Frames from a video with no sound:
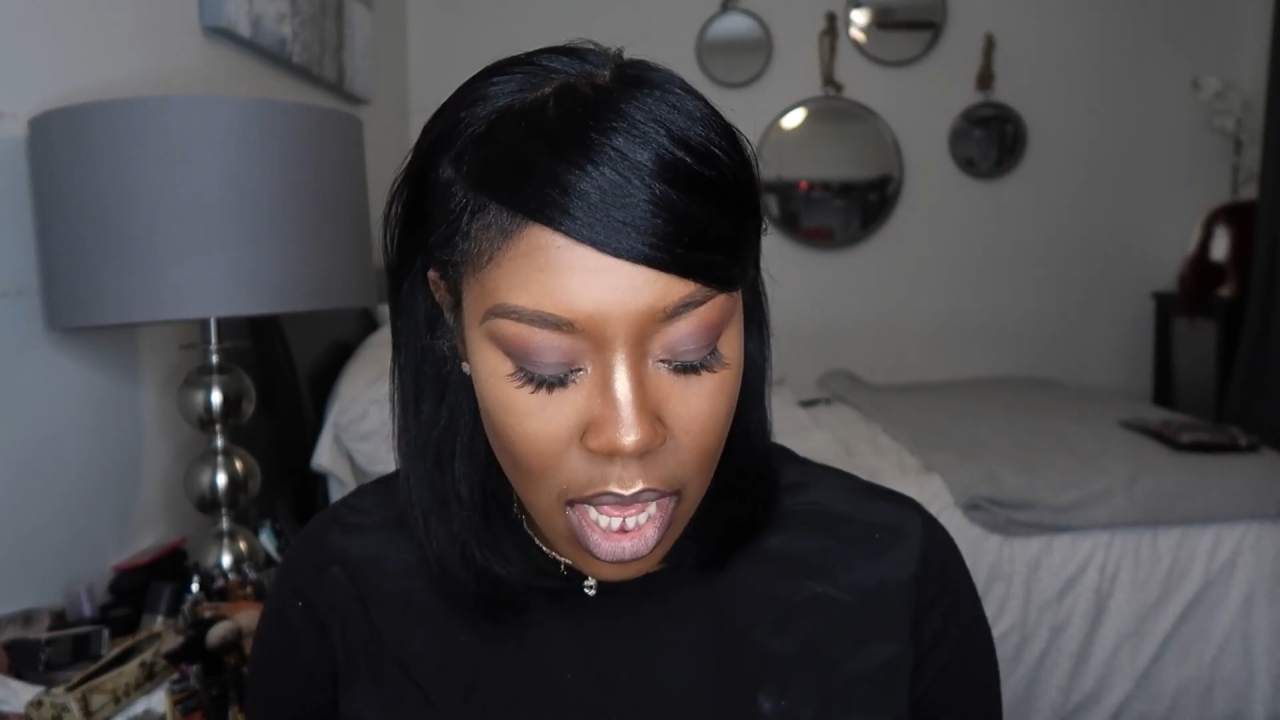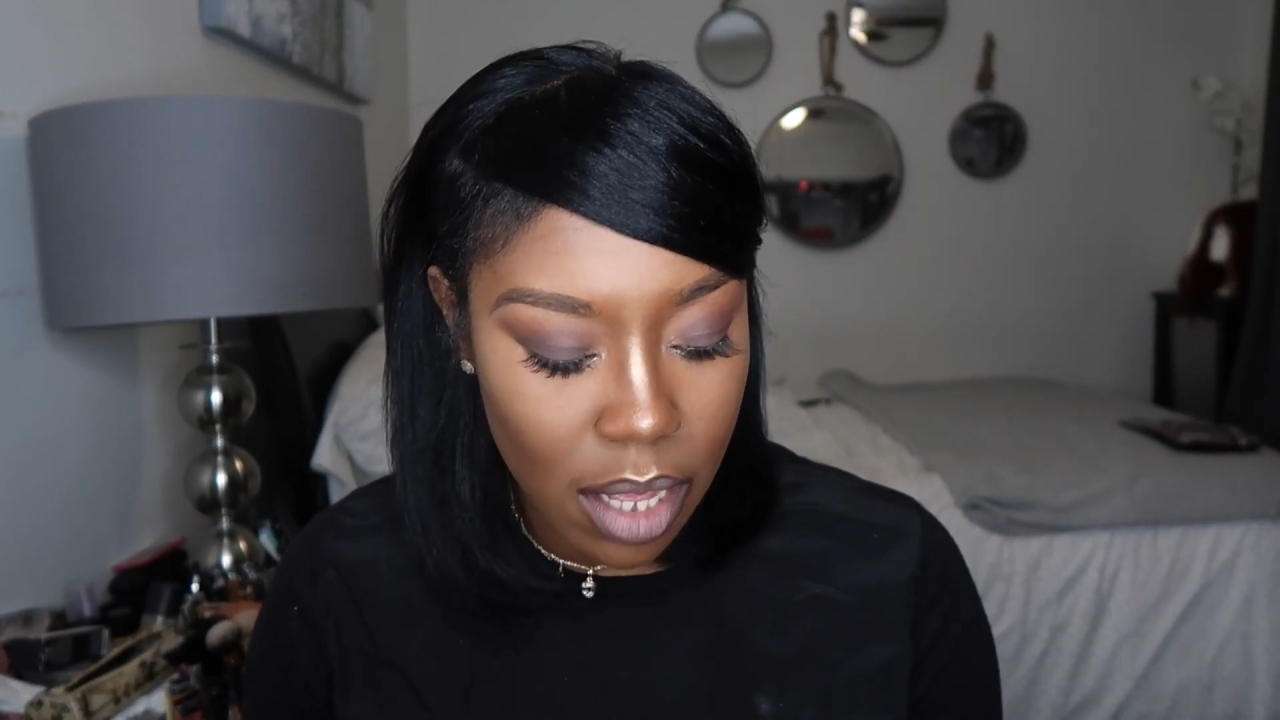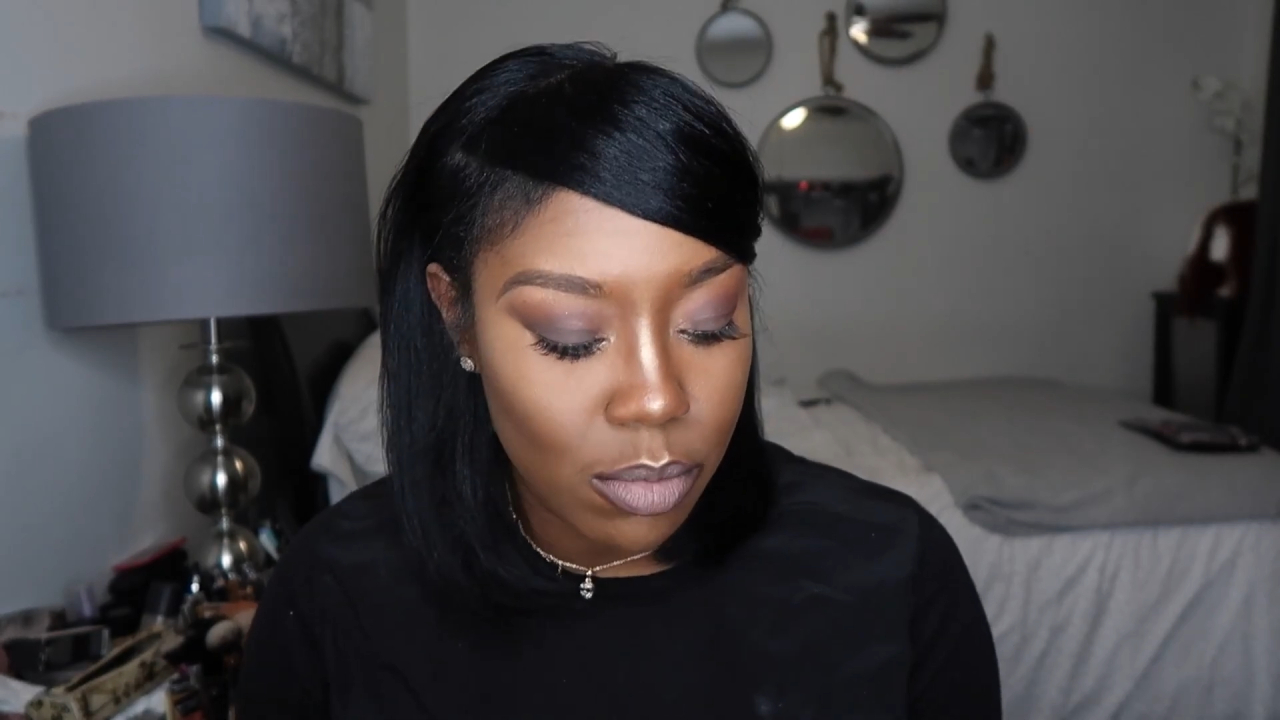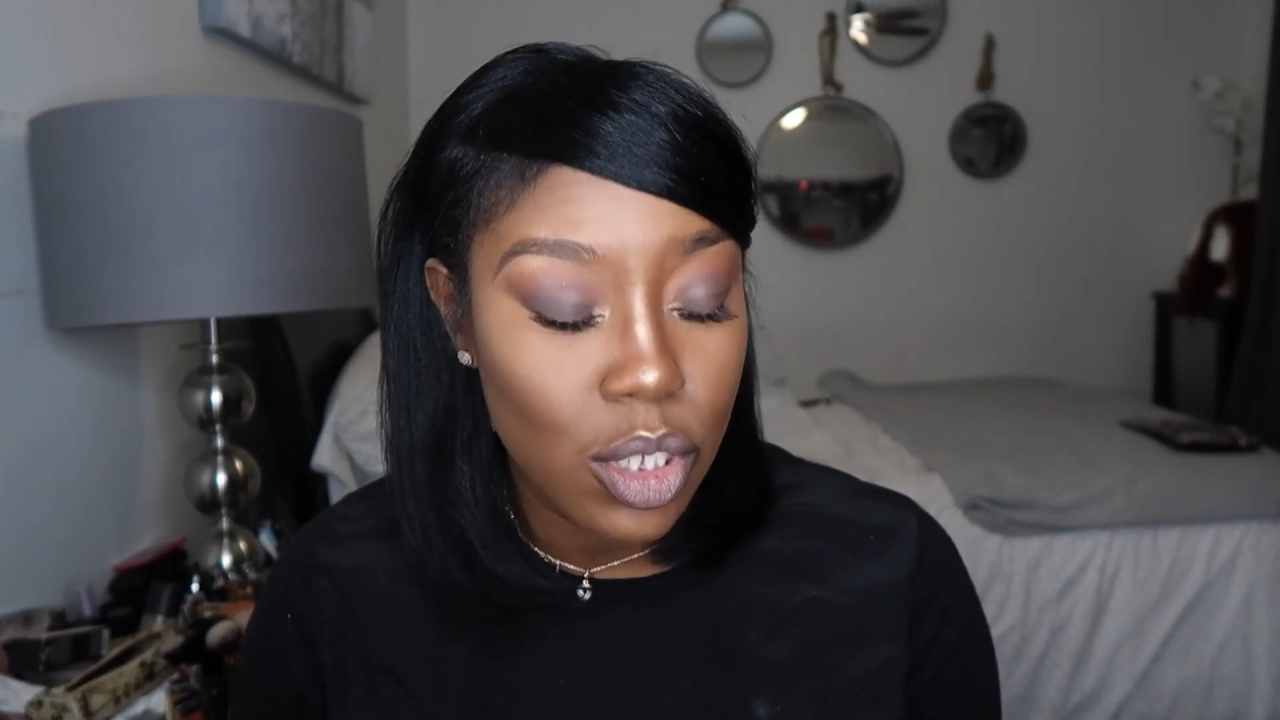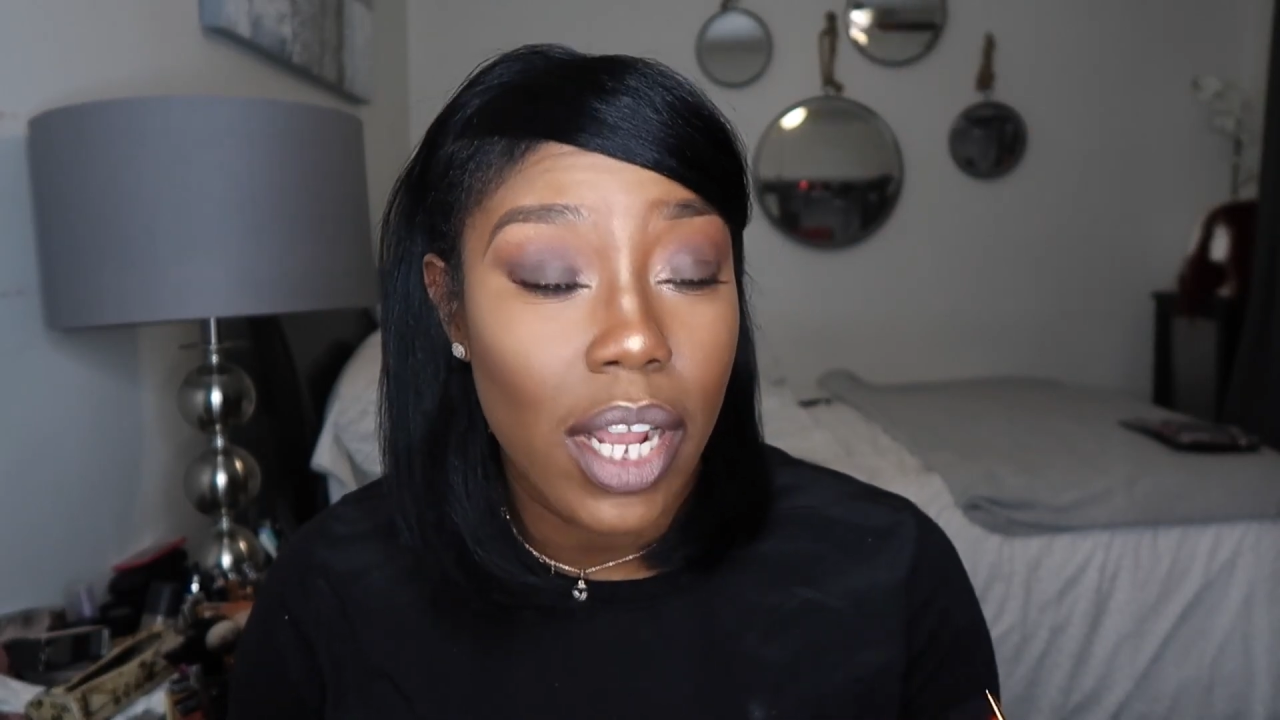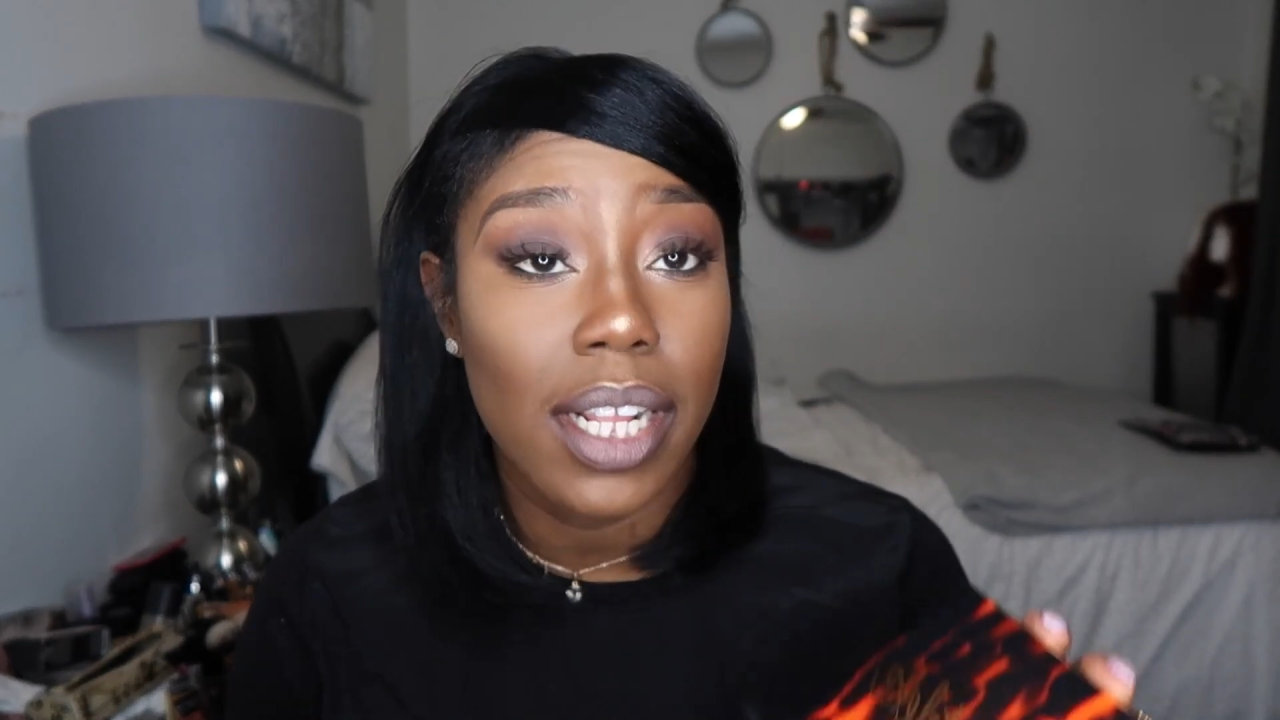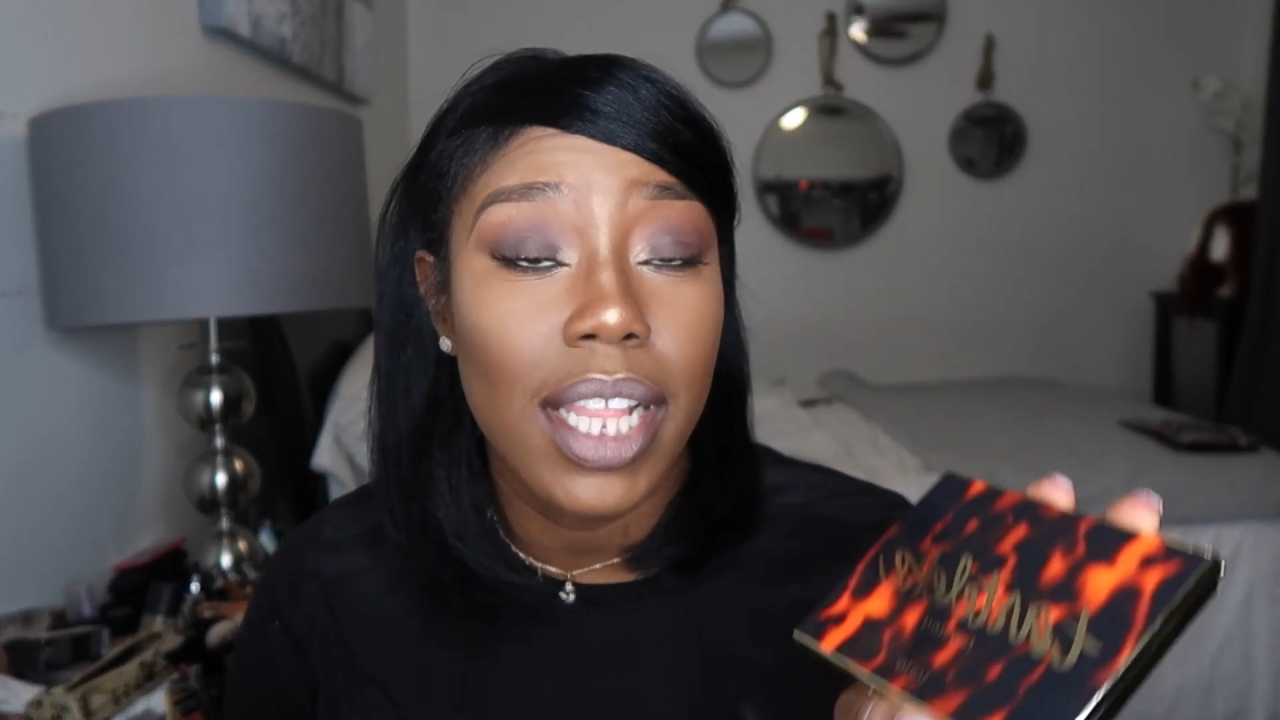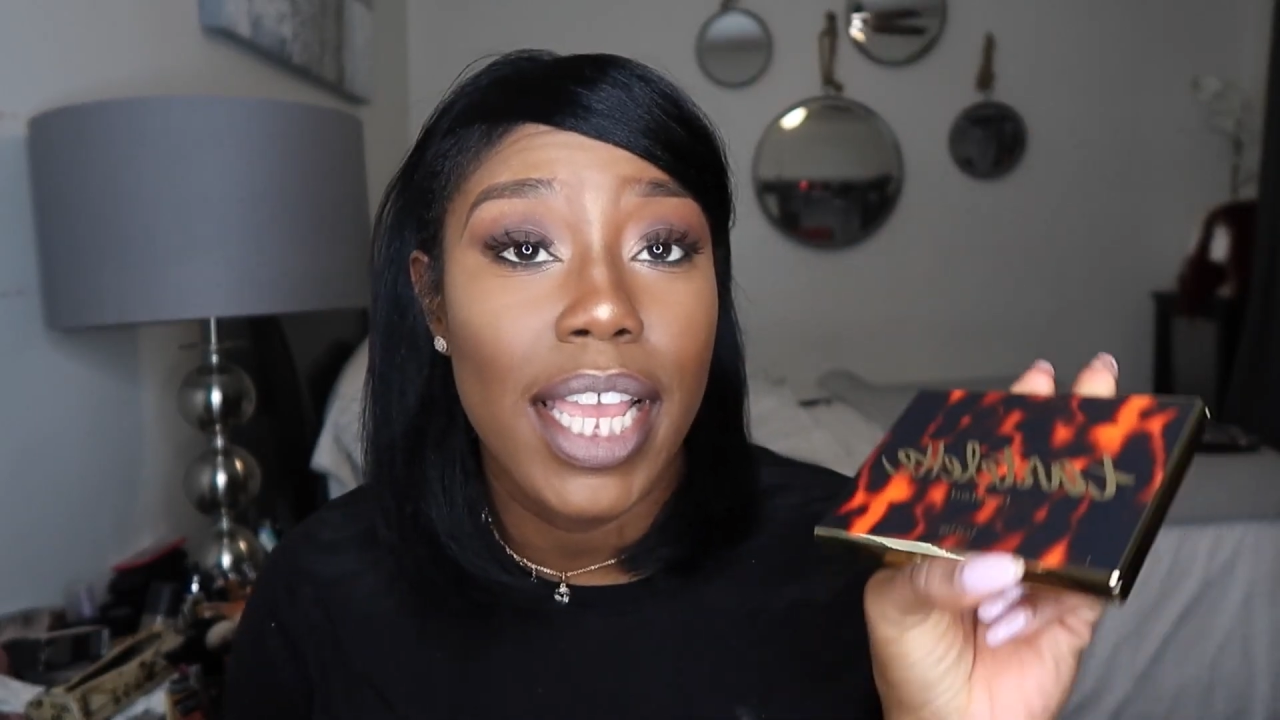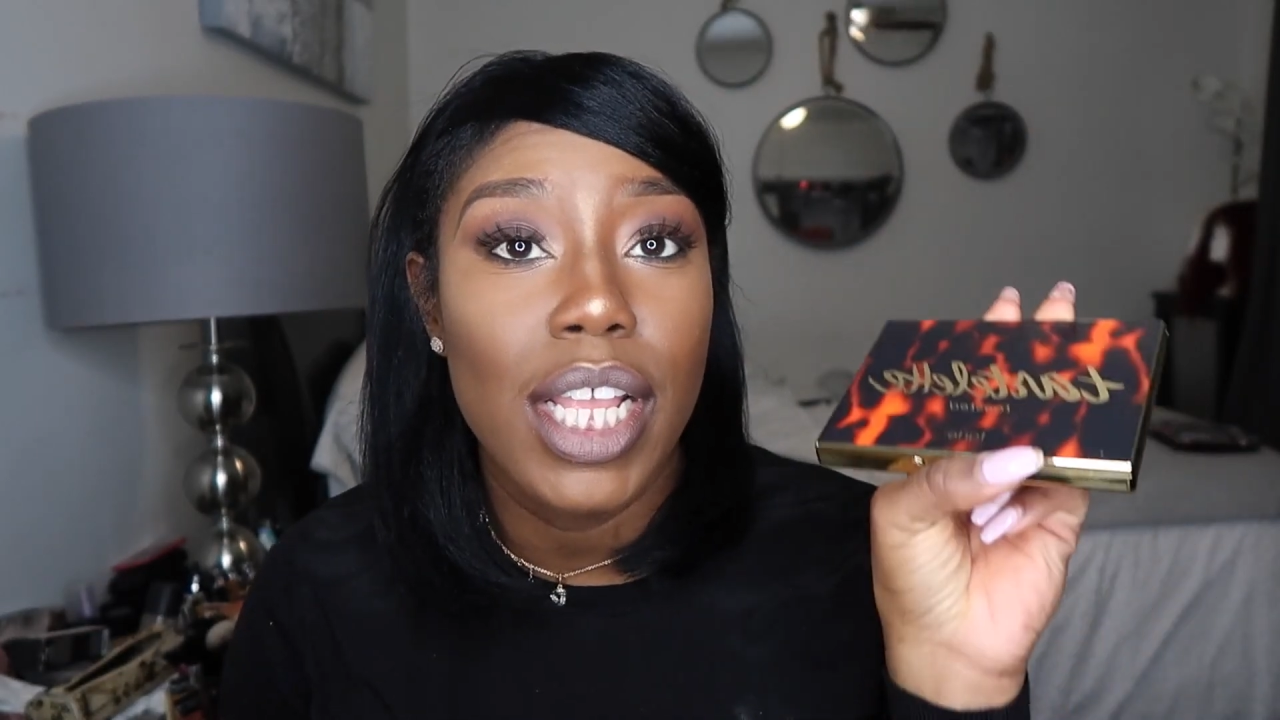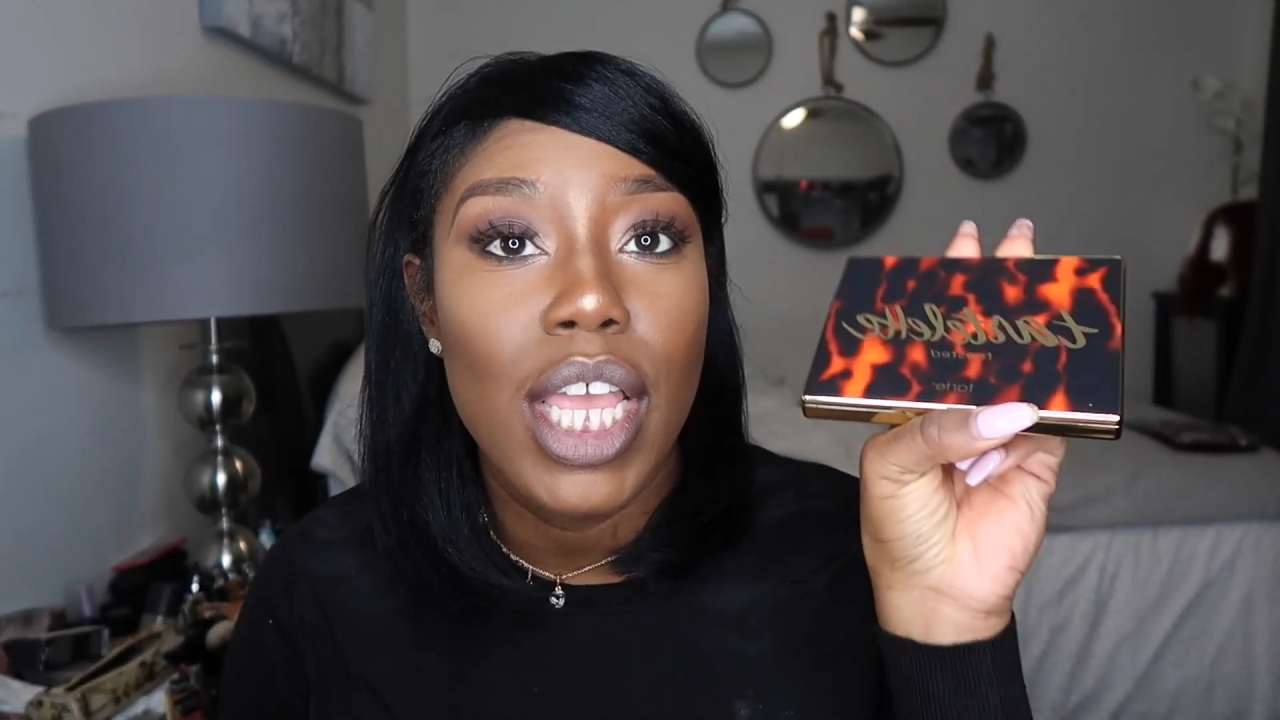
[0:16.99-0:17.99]

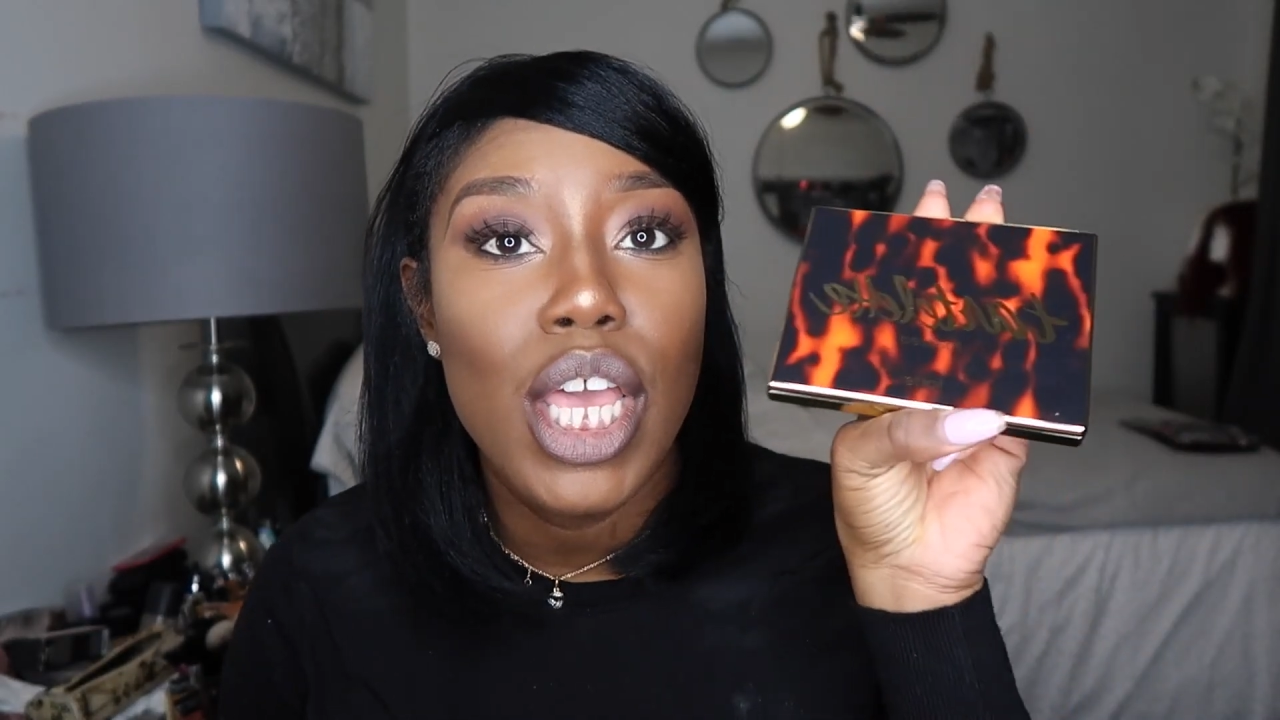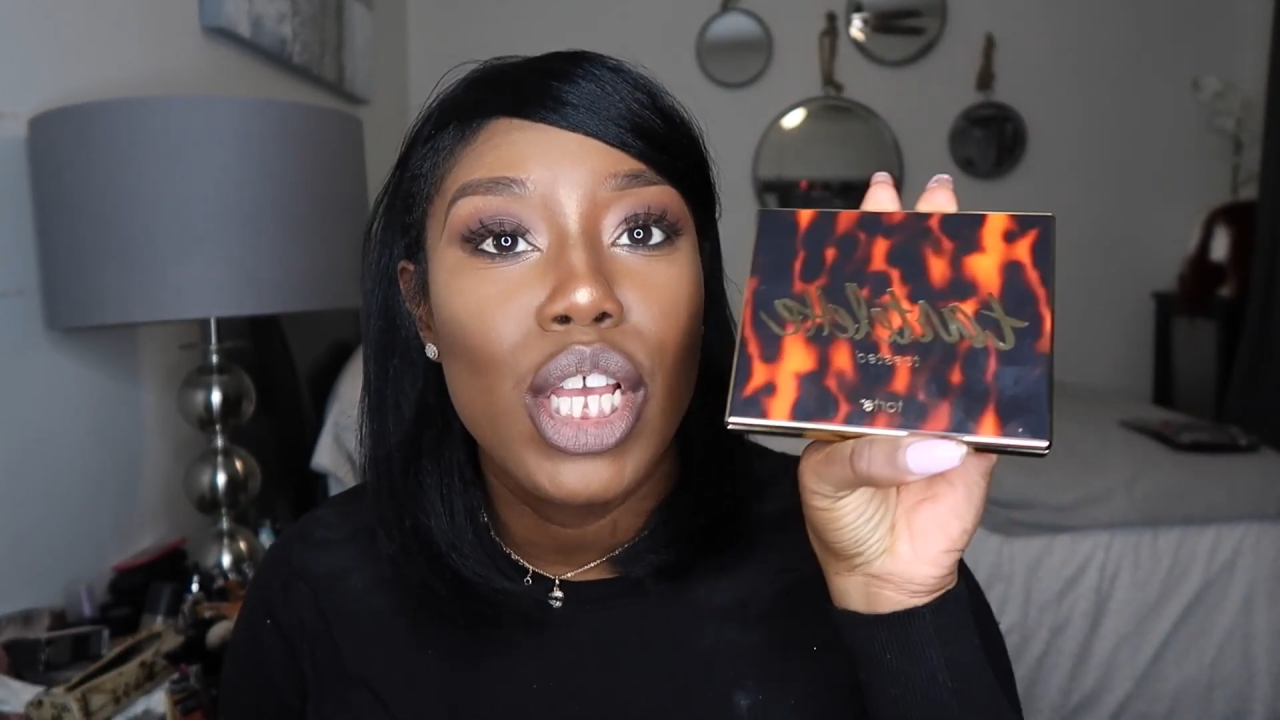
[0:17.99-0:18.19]
Tartellete